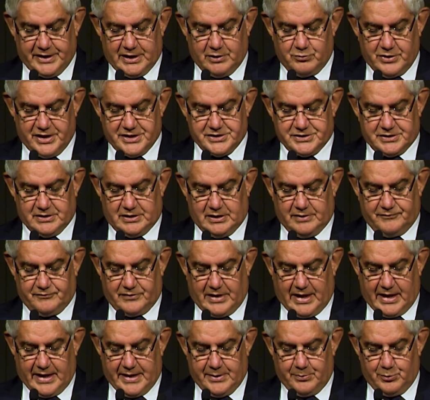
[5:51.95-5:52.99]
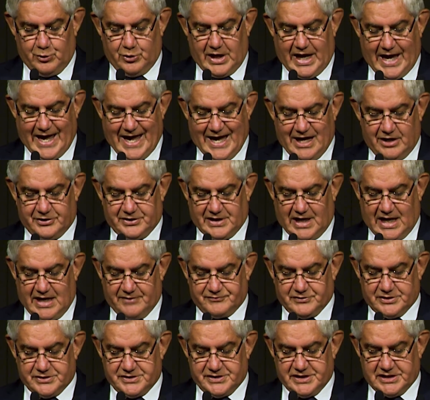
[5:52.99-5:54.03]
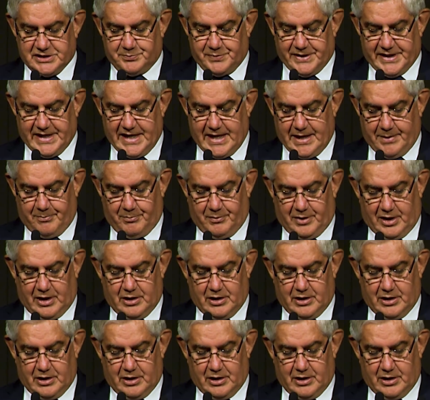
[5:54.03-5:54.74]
arrested if they were out after 6 p.m.